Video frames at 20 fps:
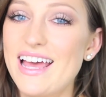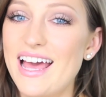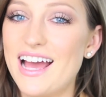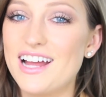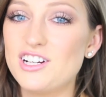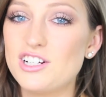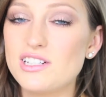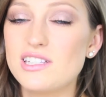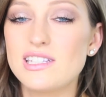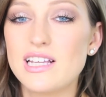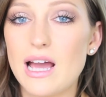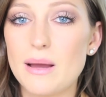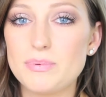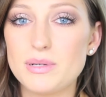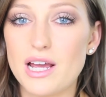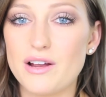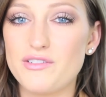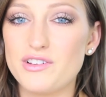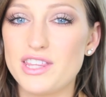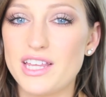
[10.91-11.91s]
and just
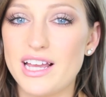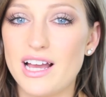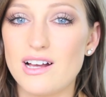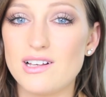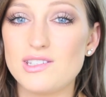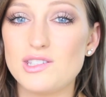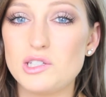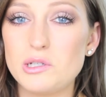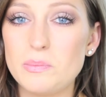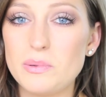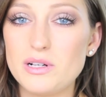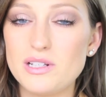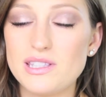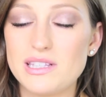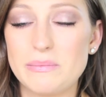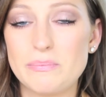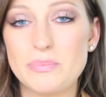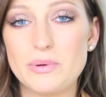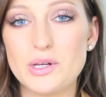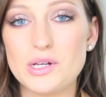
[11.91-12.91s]
kept everything else super
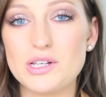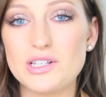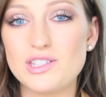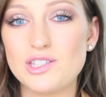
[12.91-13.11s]
simple.